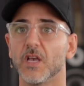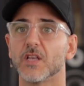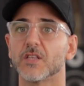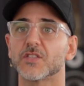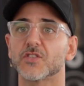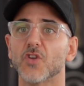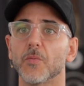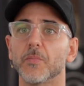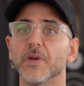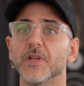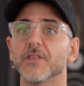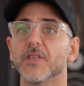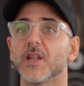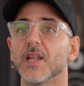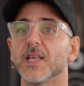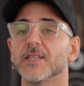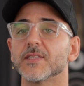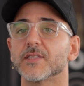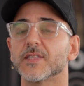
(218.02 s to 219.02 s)
stopping the
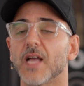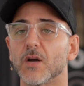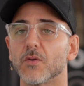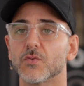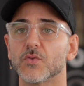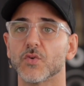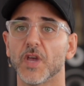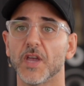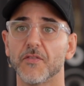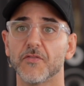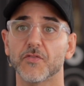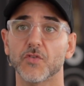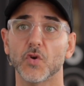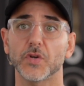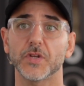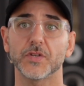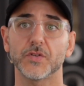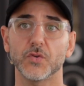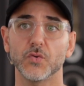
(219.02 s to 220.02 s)
lens down to
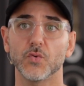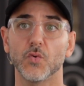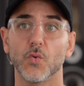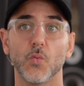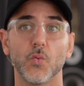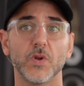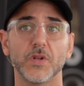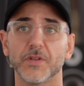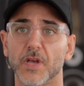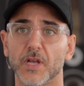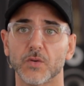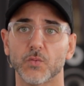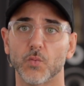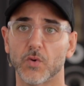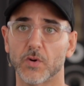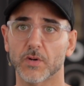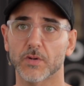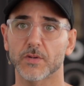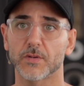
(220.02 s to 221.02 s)
f32 will not
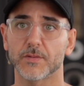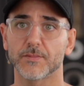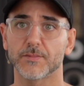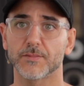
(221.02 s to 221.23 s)
work.